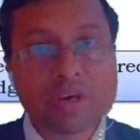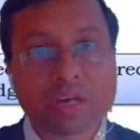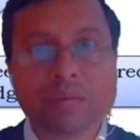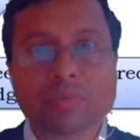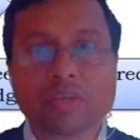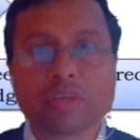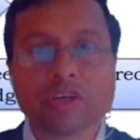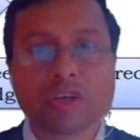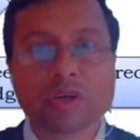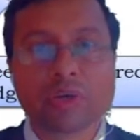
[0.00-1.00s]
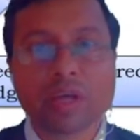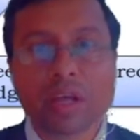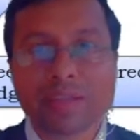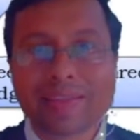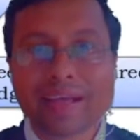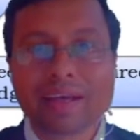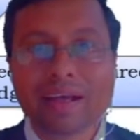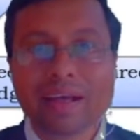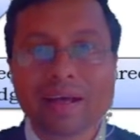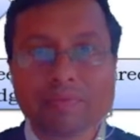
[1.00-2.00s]
are communicating during that
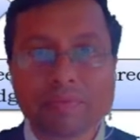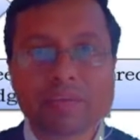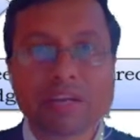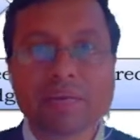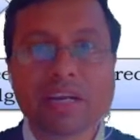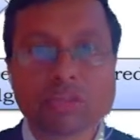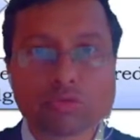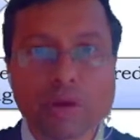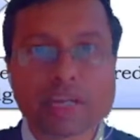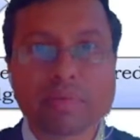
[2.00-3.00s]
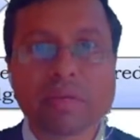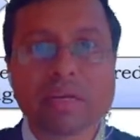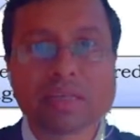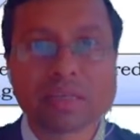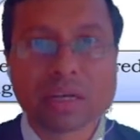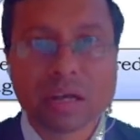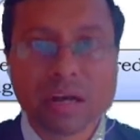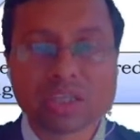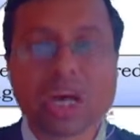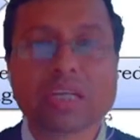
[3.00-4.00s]
15 minutes, 20 minutes
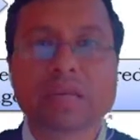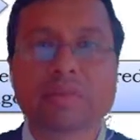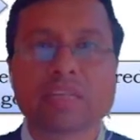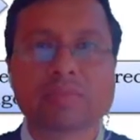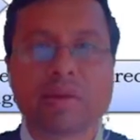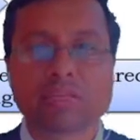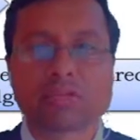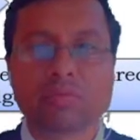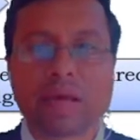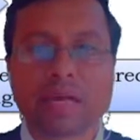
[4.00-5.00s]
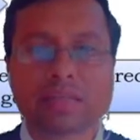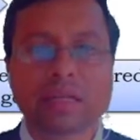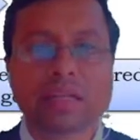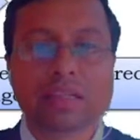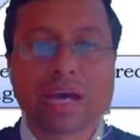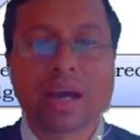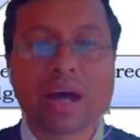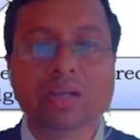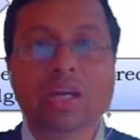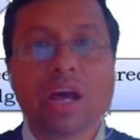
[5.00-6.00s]
or 30 minutes max to max. Then
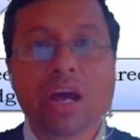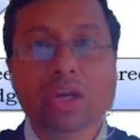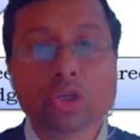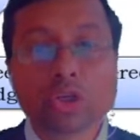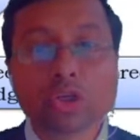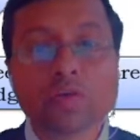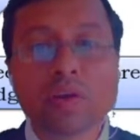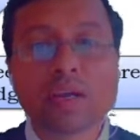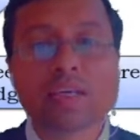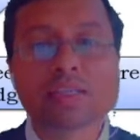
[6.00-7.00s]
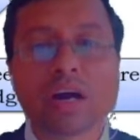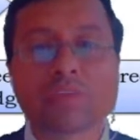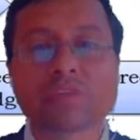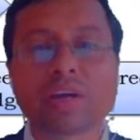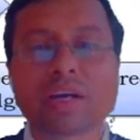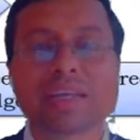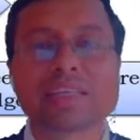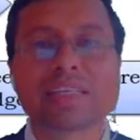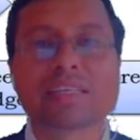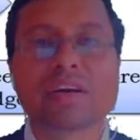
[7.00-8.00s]
on the truthfulness of your
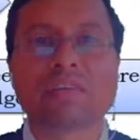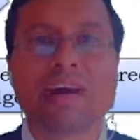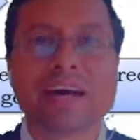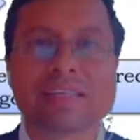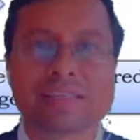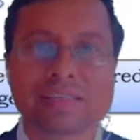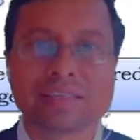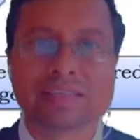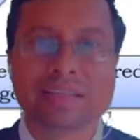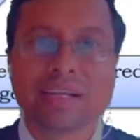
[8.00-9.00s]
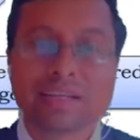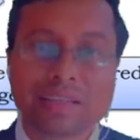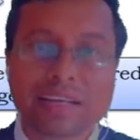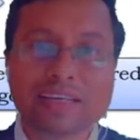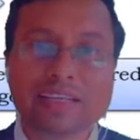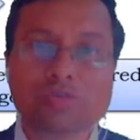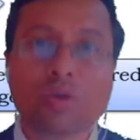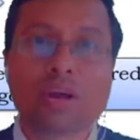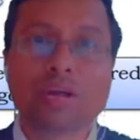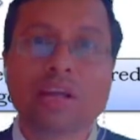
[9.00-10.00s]
content of answers. That is
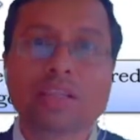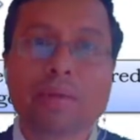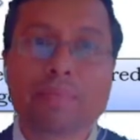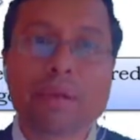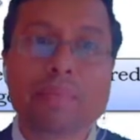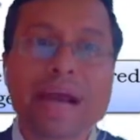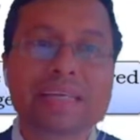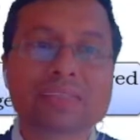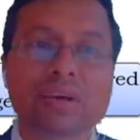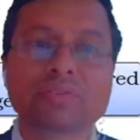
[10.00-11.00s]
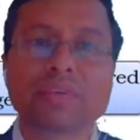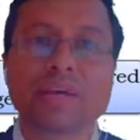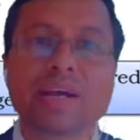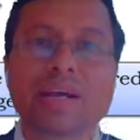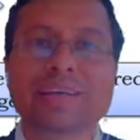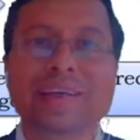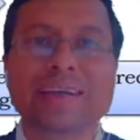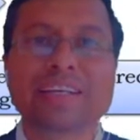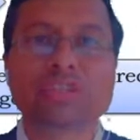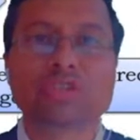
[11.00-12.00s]
what the premise of your
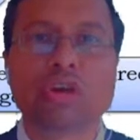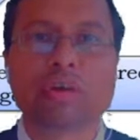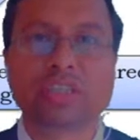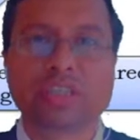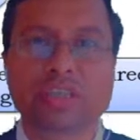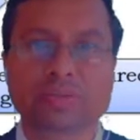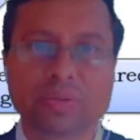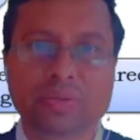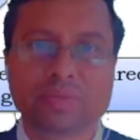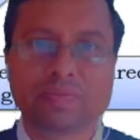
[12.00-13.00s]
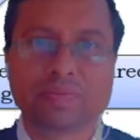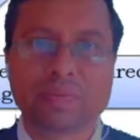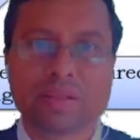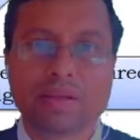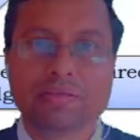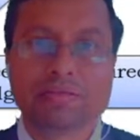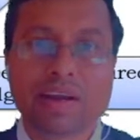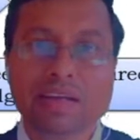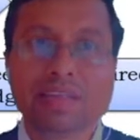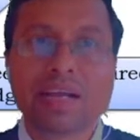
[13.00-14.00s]
traditional job interview.
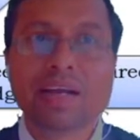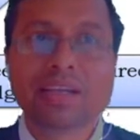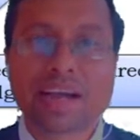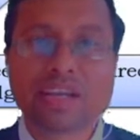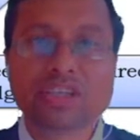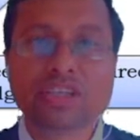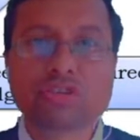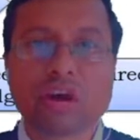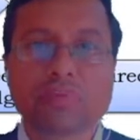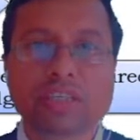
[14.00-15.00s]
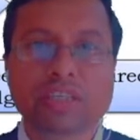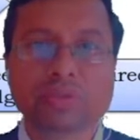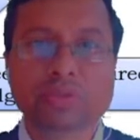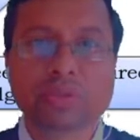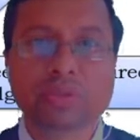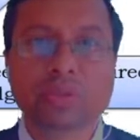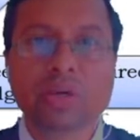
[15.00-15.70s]
Friends, traditional job interview